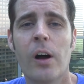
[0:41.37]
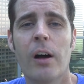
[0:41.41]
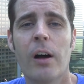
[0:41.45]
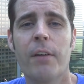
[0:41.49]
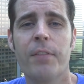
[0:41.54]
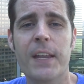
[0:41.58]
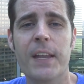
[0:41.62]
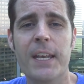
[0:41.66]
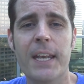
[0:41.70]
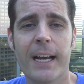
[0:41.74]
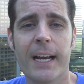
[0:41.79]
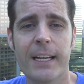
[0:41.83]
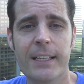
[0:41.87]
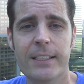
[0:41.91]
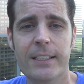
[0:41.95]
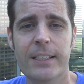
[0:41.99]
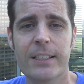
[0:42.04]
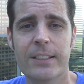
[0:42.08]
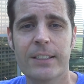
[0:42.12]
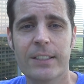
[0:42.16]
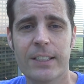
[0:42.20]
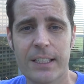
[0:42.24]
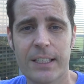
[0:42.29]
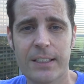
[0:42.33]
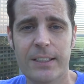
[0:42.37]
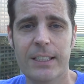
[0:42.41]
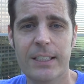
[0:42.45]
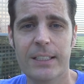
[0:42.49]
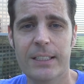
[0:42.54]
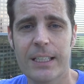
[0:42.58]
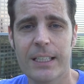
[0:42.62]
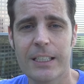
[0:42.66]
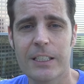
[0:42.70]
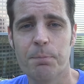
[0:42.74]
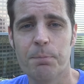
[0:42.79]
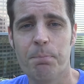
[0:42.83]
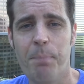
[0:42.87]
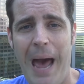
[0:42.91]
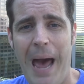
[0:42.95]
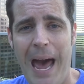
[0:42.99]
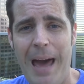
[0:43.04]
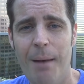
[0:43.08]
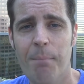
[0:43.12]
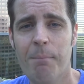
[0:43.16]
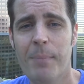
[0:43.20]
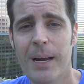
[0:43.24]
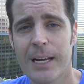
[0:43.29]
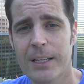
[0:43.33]
of the 1966
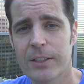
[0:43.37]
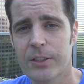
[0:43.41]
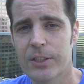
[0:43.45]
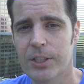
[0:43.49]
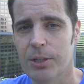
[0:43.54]
Batman